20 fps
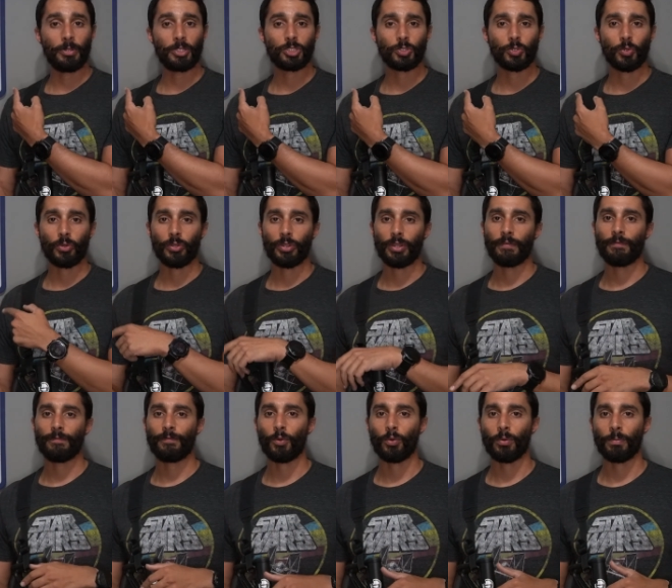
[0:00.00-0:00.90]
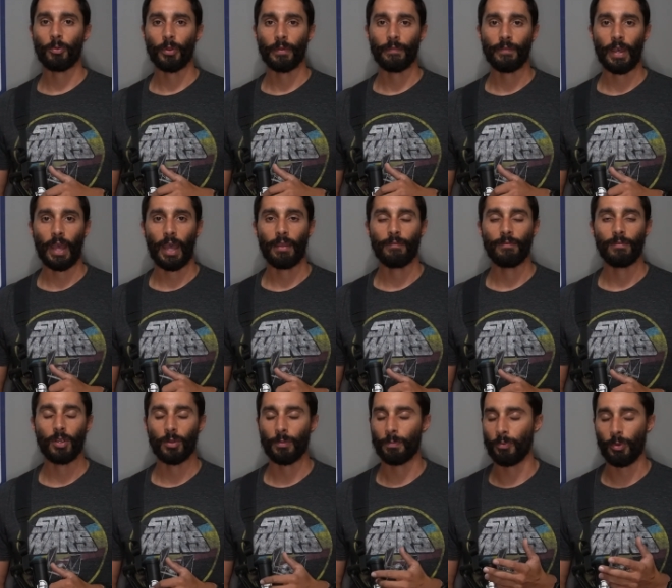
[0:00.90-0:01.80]
bit shorter than 4.5
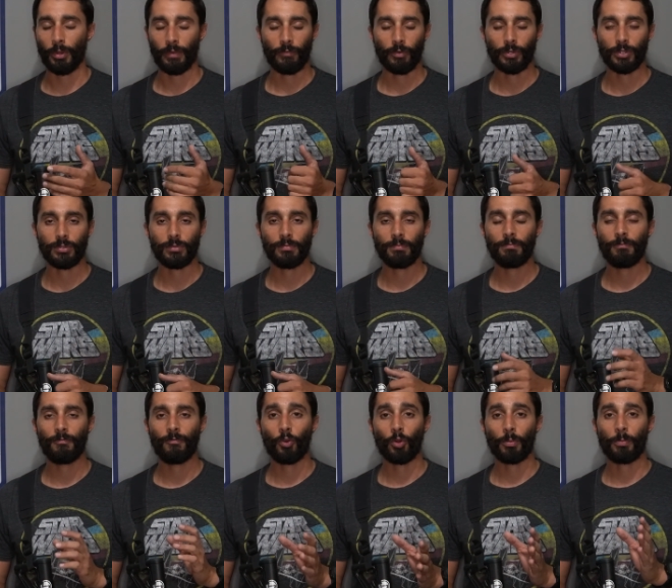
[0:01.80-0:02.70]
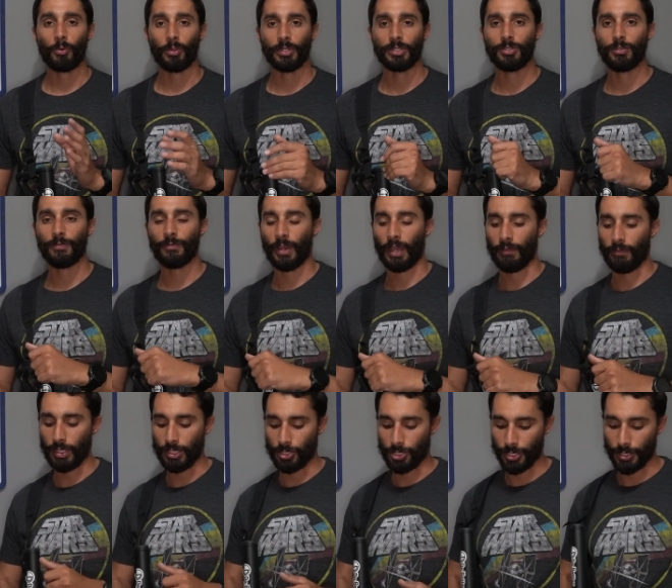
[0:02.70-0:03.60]
or 4.25
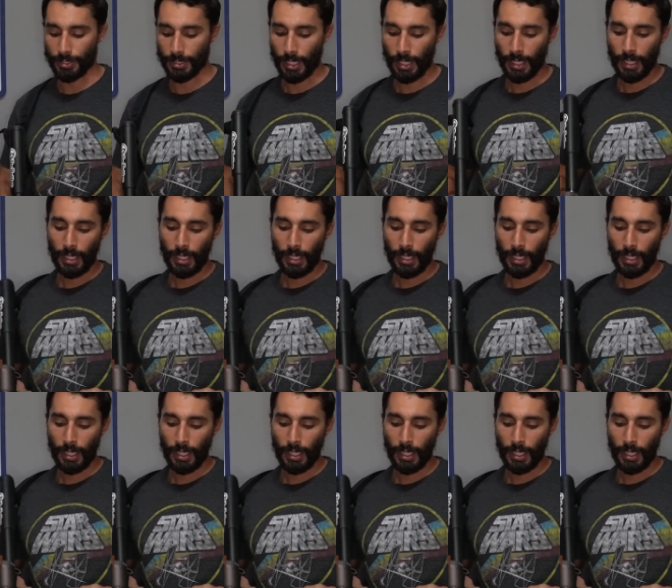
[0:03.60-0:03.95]
inches,